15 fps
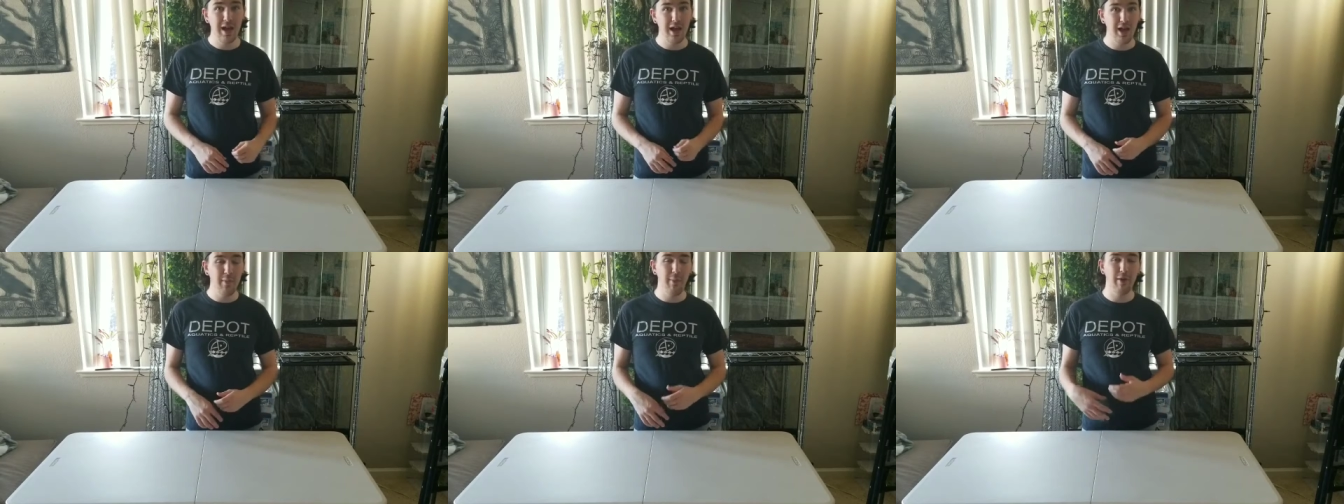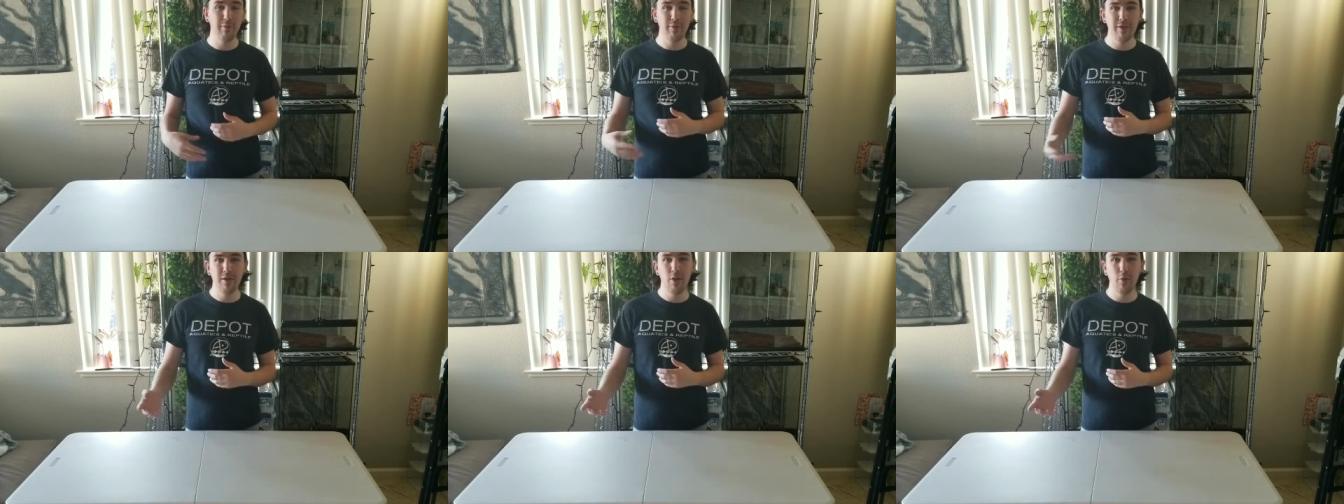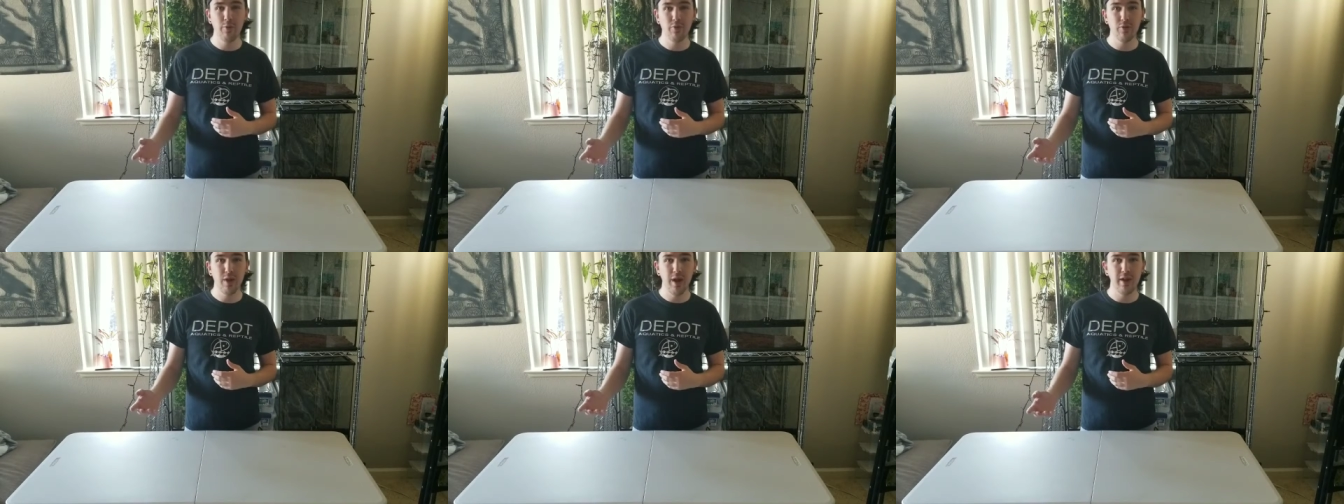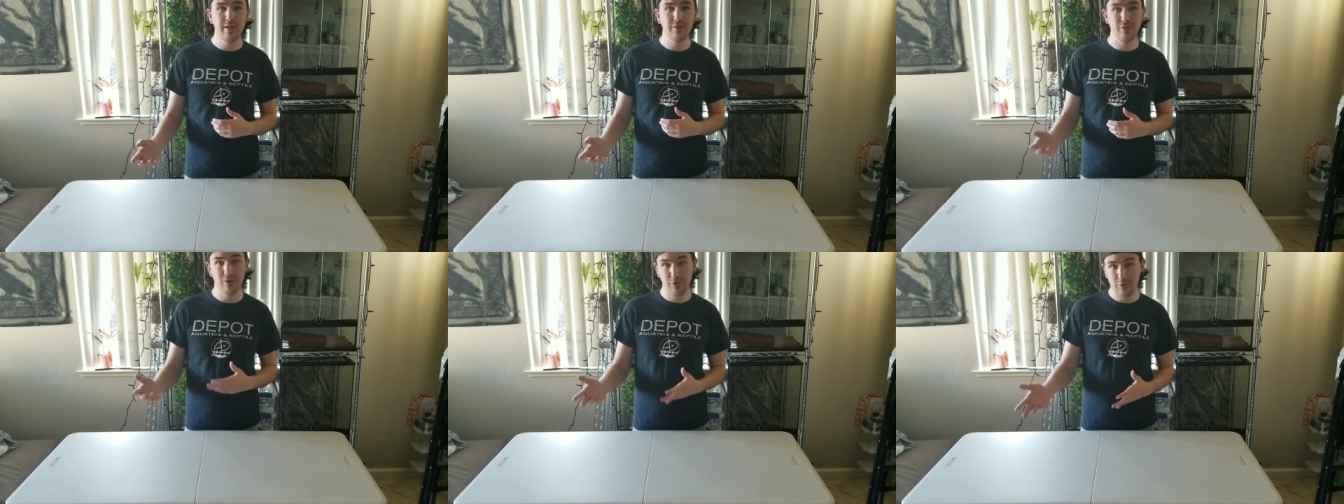Um, I really hope you
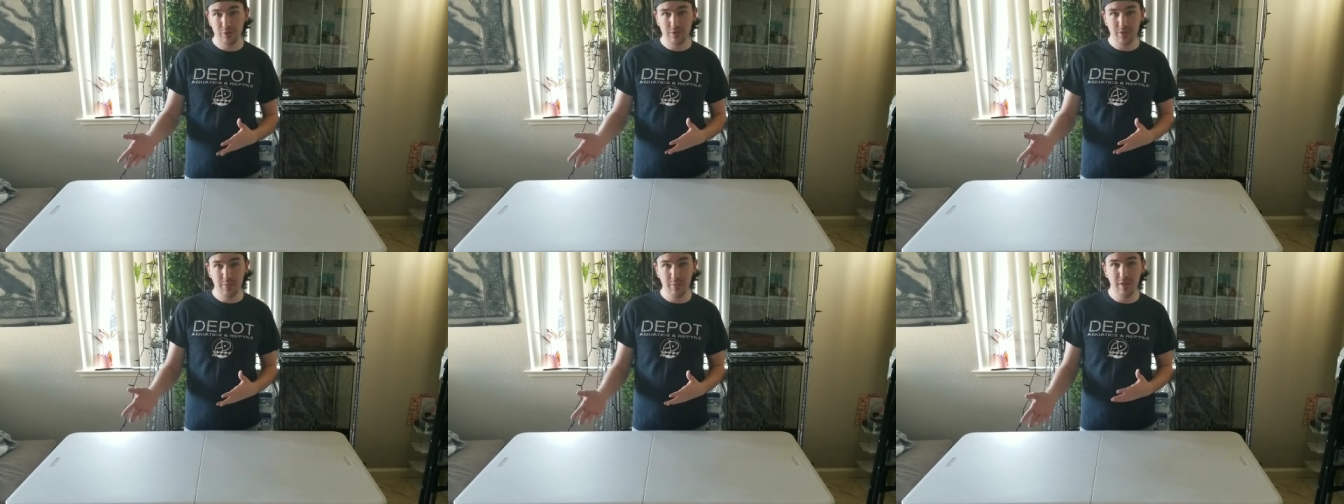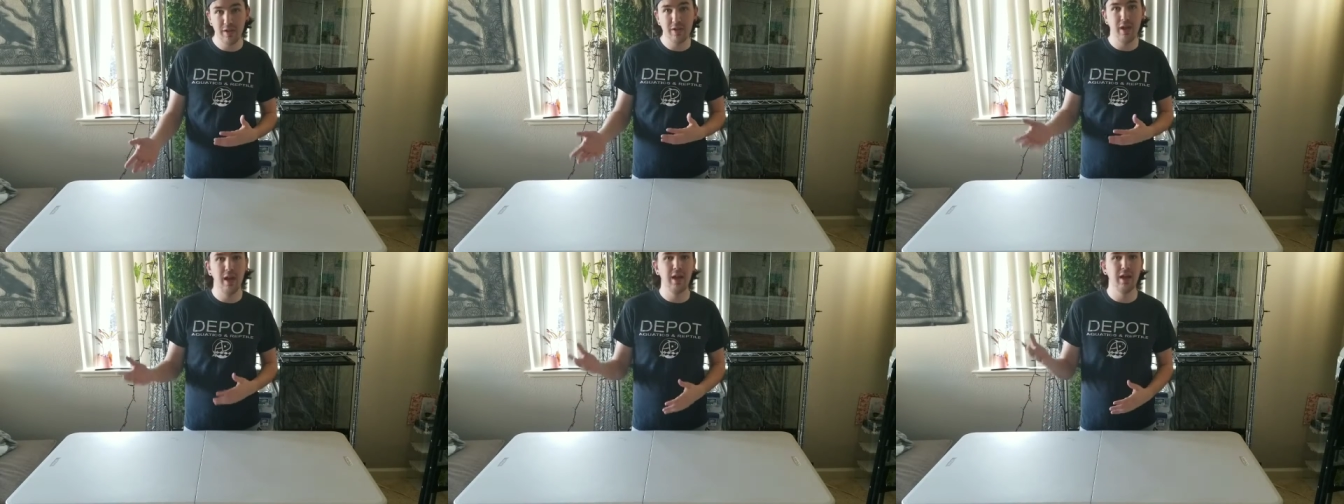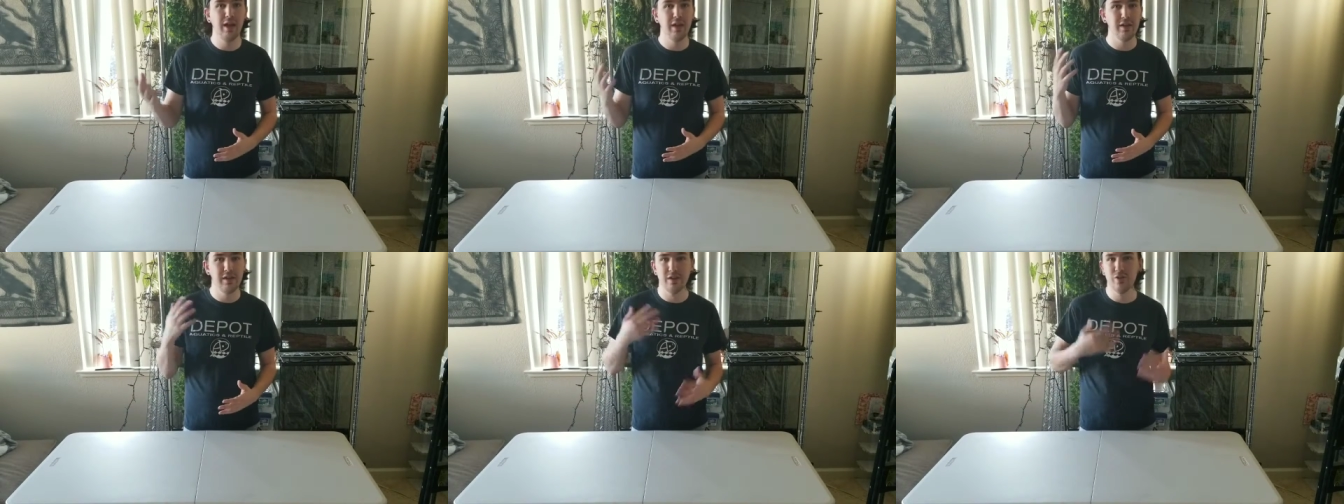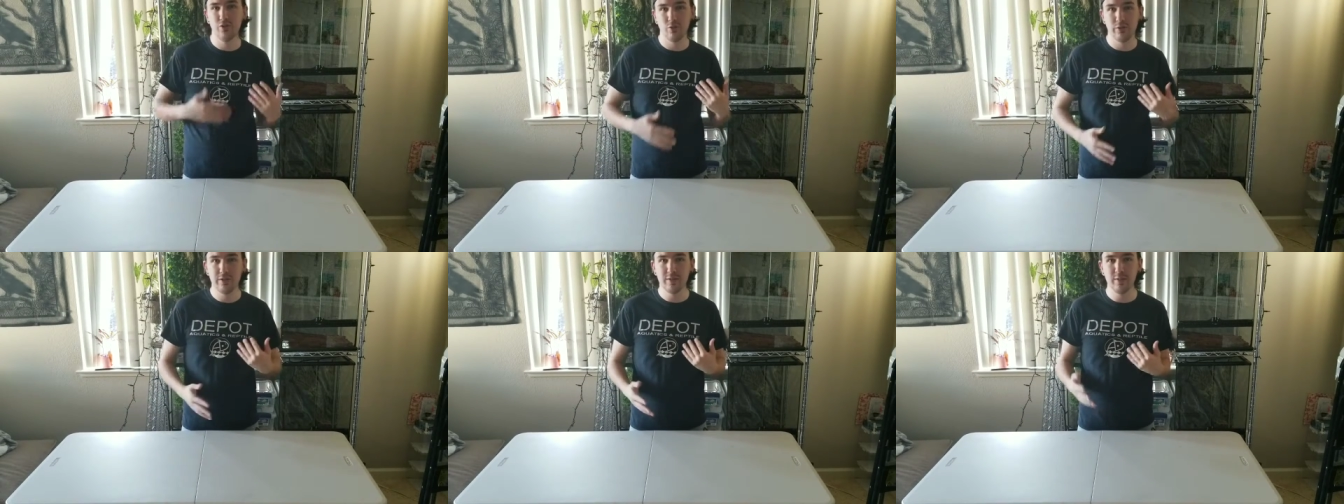guys learned something and
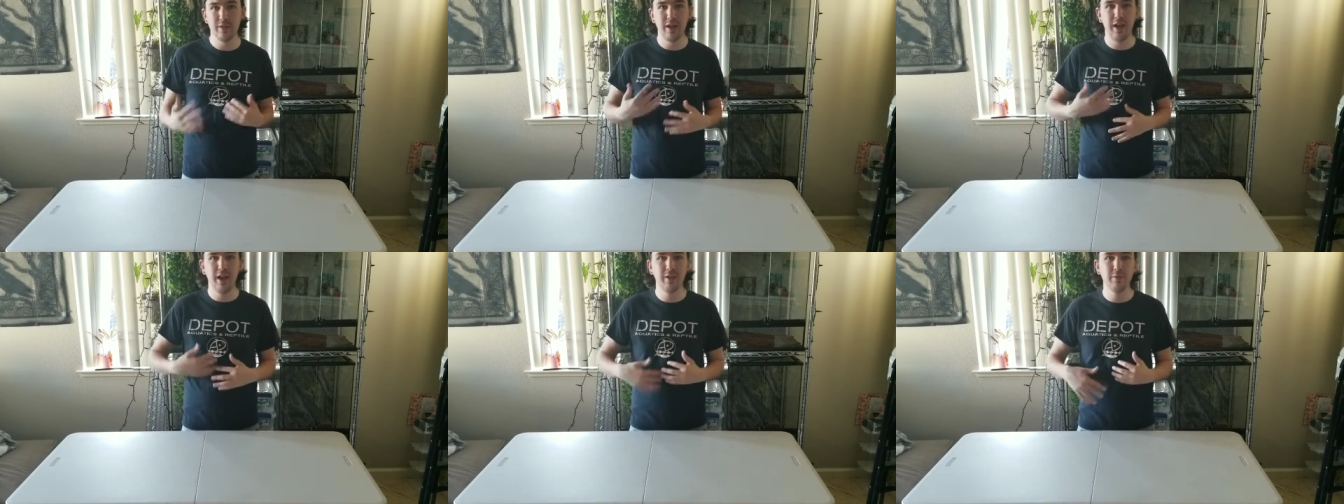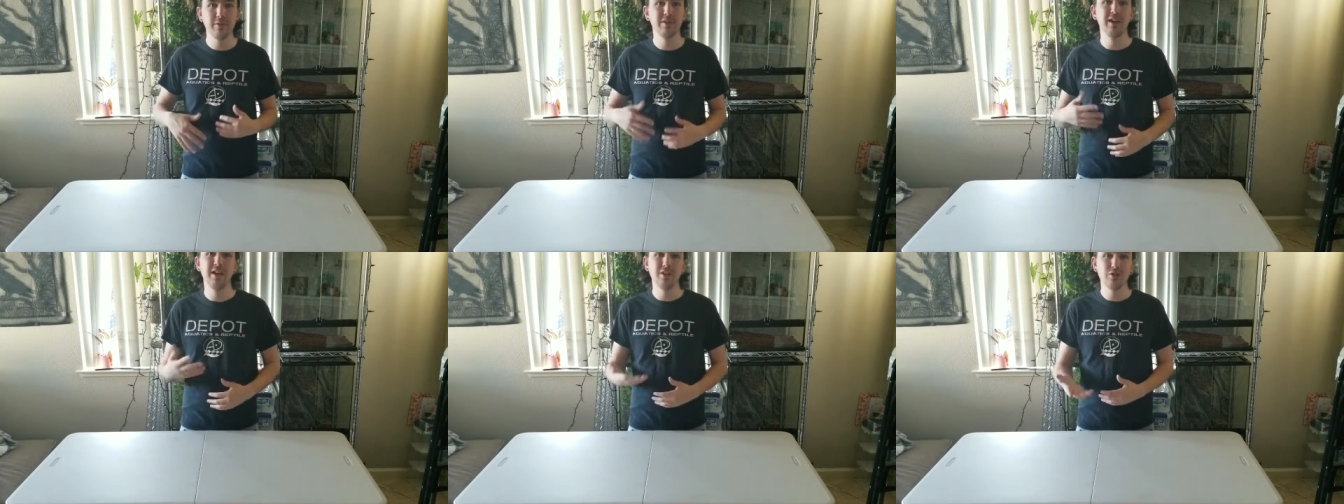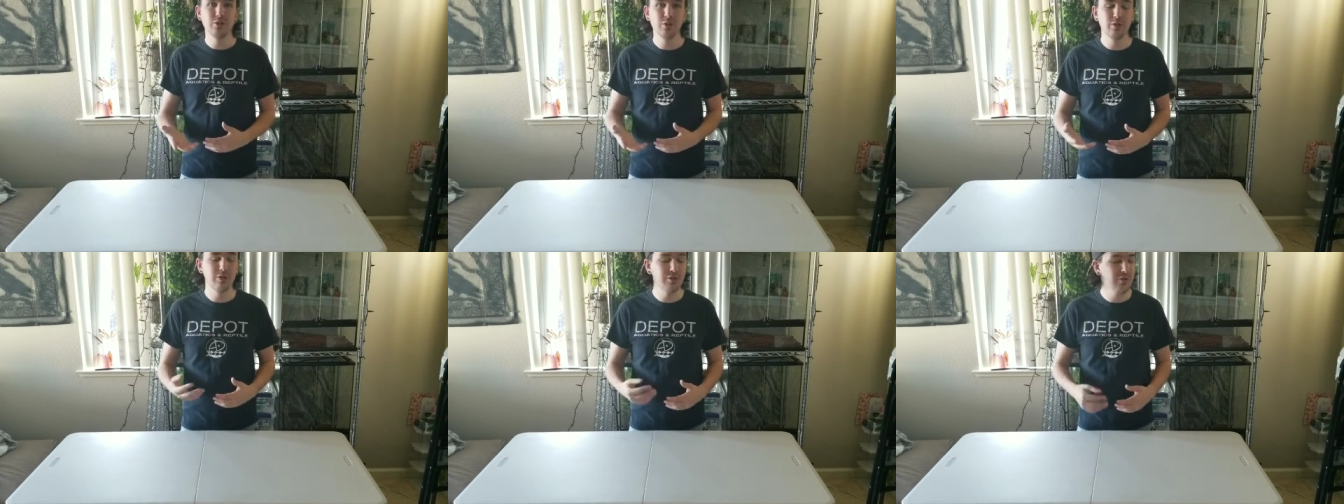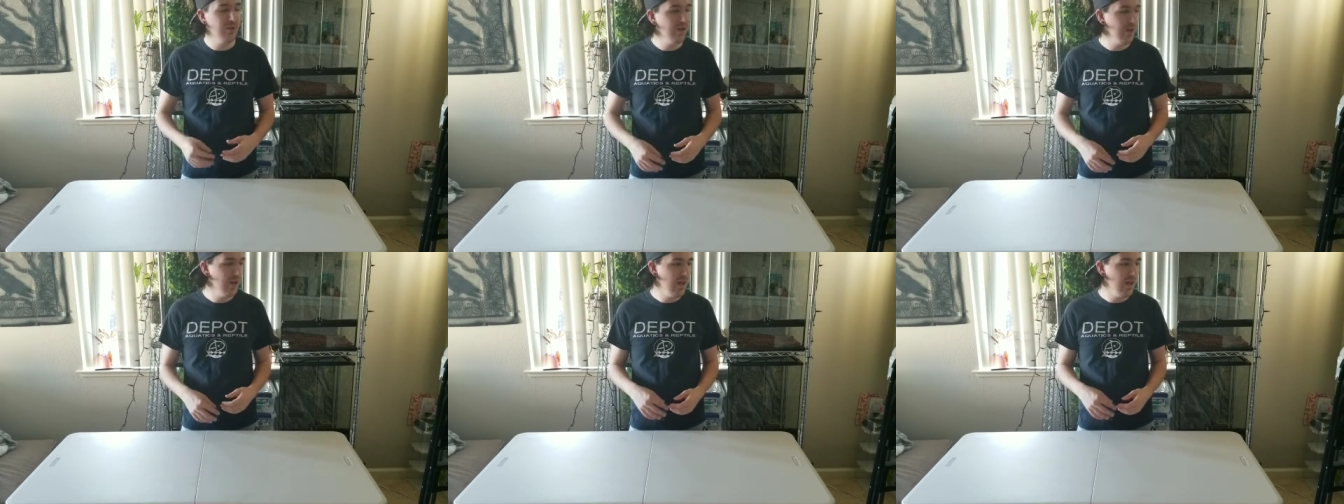enjoyed some of the animals that I showed you.